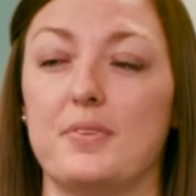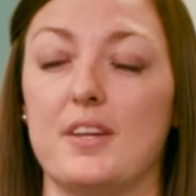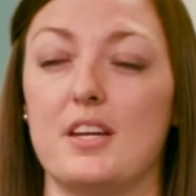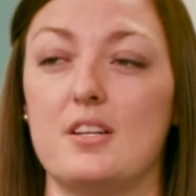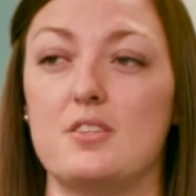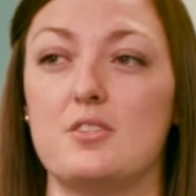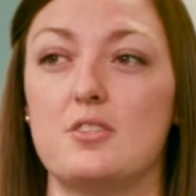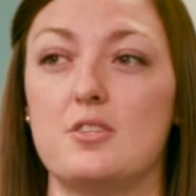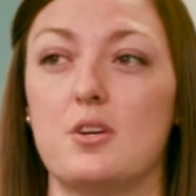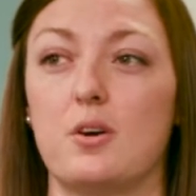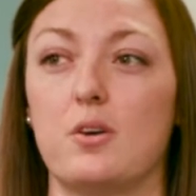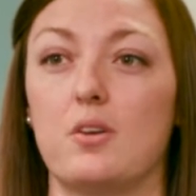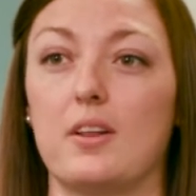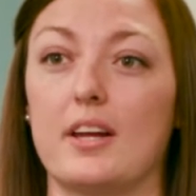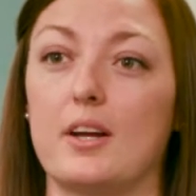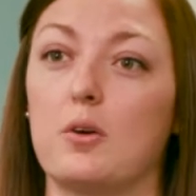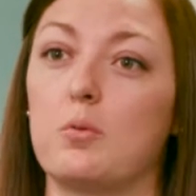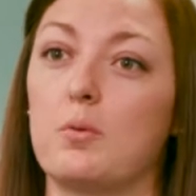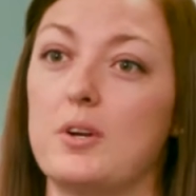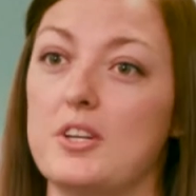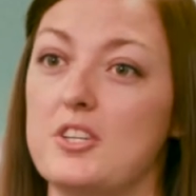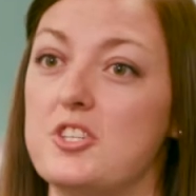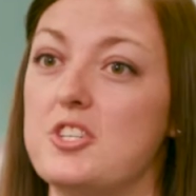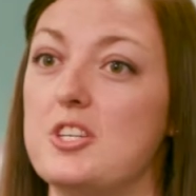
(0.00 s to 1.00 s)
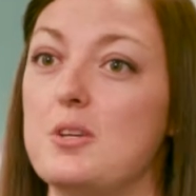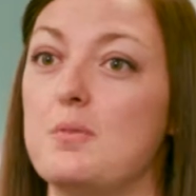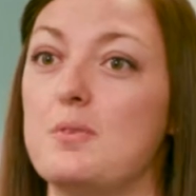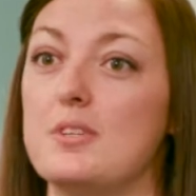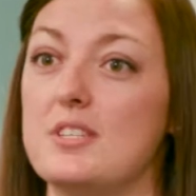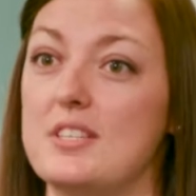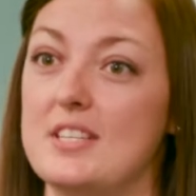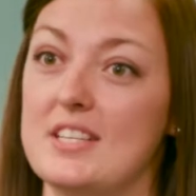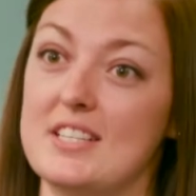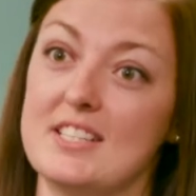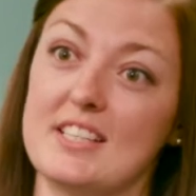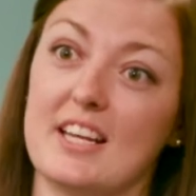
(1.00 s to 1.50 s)
And so like once she
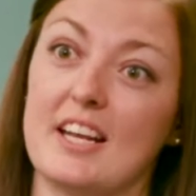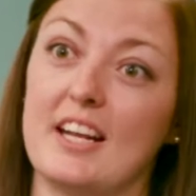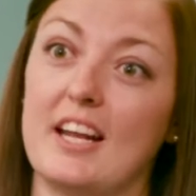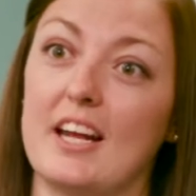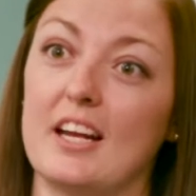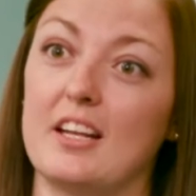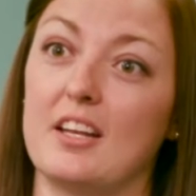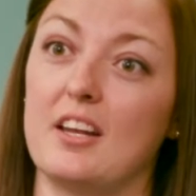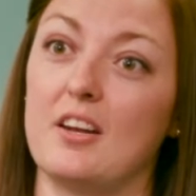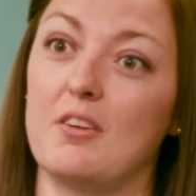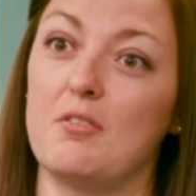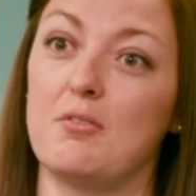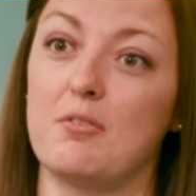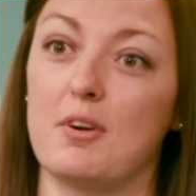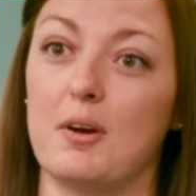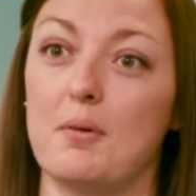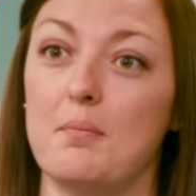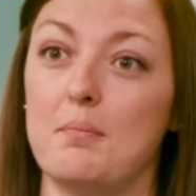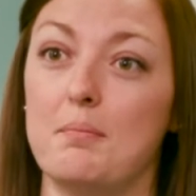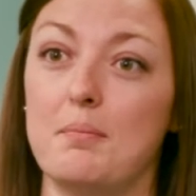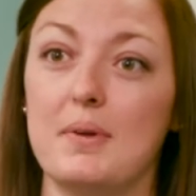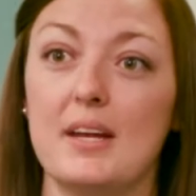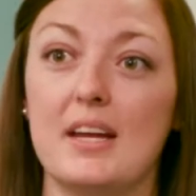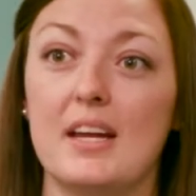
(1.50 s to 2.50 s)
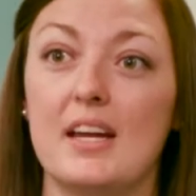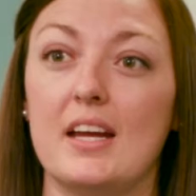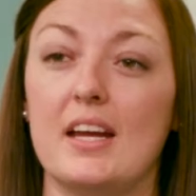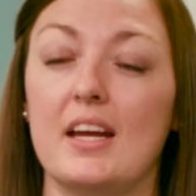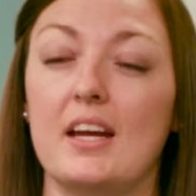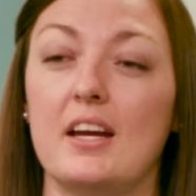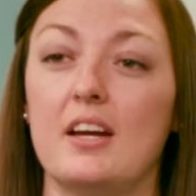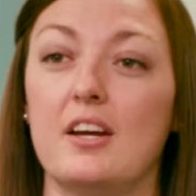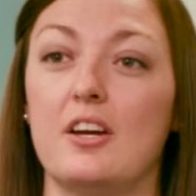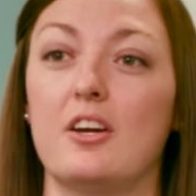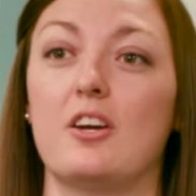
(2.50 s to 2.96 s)
was disconnected from me,